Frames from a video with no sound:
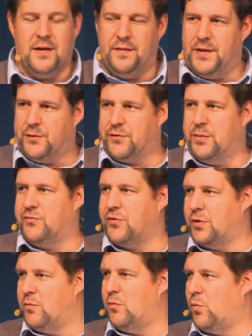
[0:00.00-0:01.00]
different
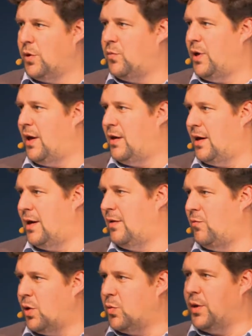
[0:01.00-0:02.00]
from what
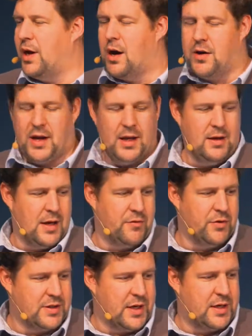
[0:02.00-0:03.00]
we are in
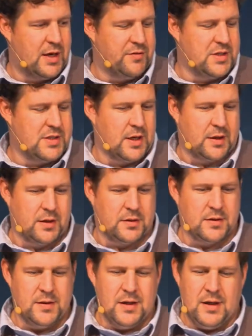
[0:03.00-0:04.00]
every day and every
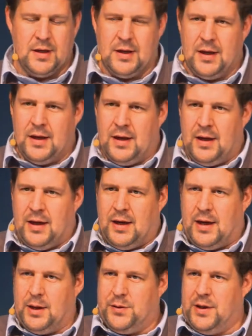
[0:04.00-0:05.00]
second.
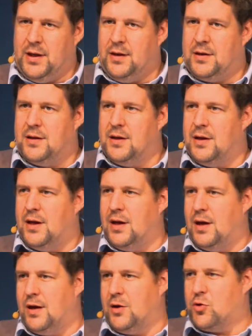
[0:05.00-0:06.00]
And I think
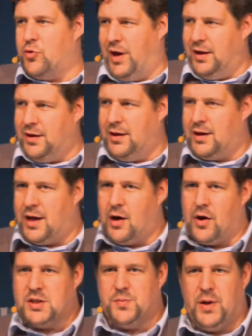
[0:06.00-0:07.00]
creating
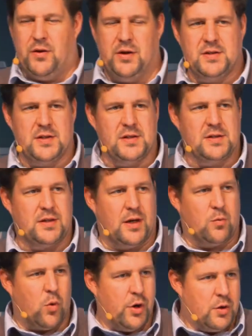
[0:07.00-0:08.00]
AR experiences
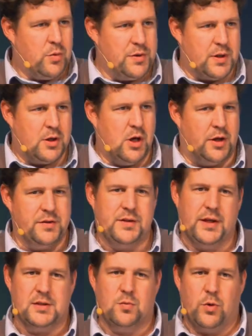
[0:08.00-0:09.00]
that work with the
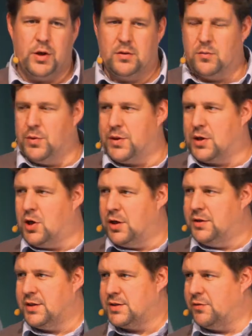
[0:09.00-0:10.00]
context
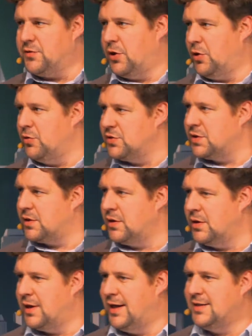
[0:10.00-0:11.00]
of the
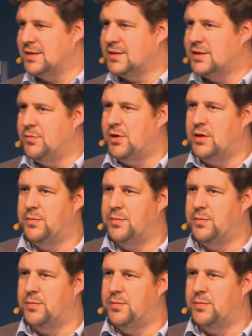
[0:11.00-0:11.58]
user is a similar